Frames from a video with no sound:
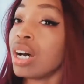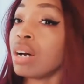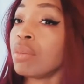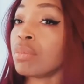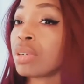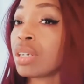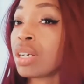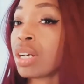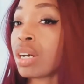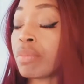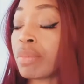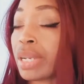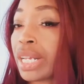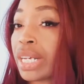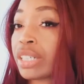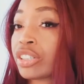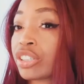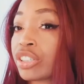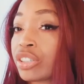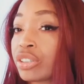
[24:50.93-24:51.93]
Coming
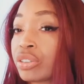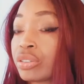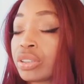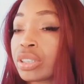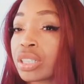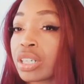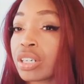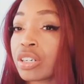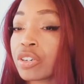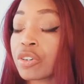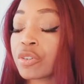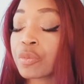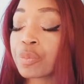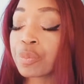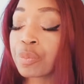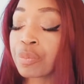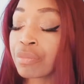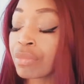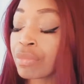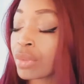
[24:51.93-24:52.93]
at you. So
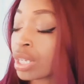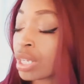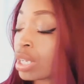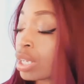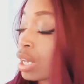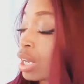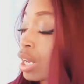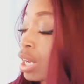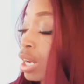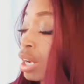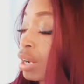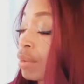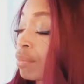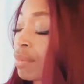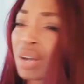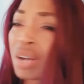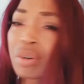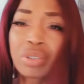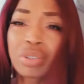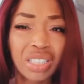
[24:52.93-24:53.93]

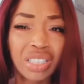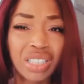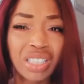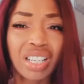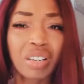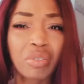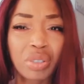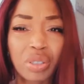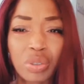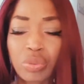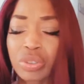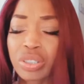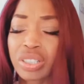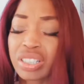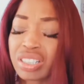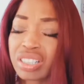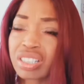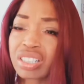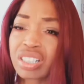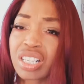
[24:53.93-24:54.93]
I was really
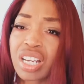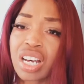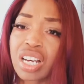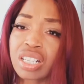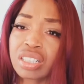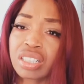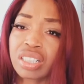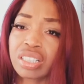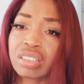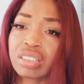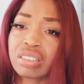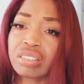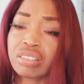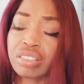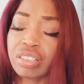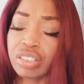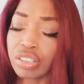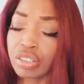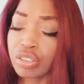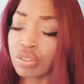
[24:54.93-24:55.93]
shocked that
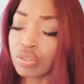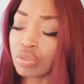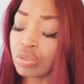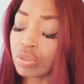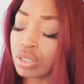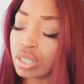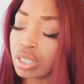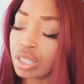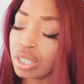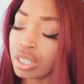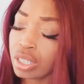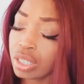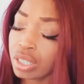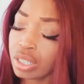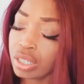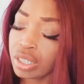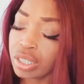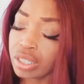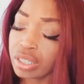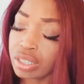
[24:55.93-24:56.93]

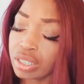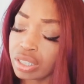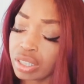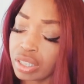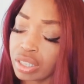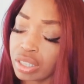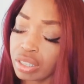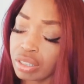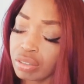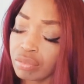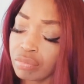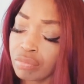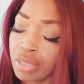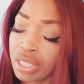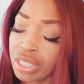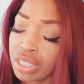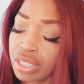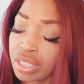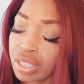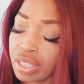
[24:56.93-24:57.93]
that she
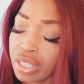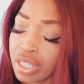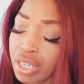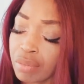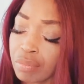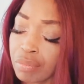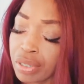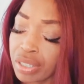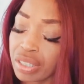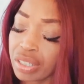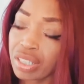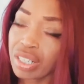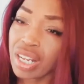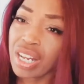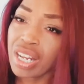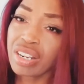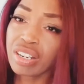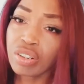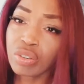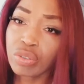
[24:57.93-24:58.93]
mentioned that, but
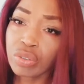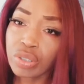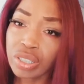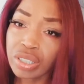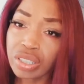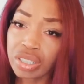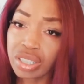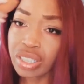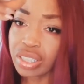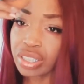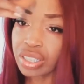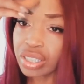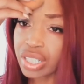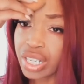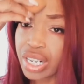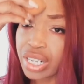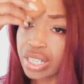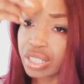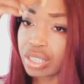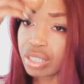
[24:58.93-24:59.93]
I know that she is
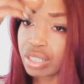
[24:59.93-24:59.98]
not in